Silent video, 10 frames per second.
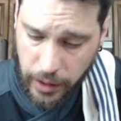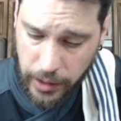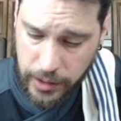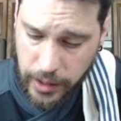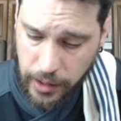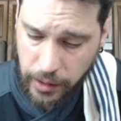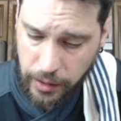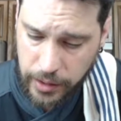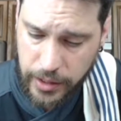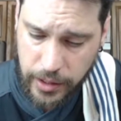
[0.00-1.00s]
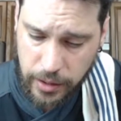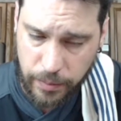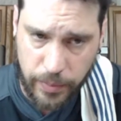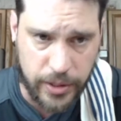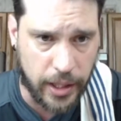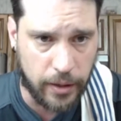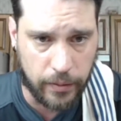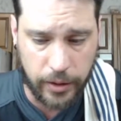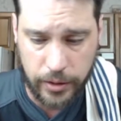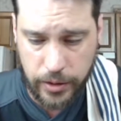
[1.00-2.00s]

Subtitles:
Let's get some potato in there.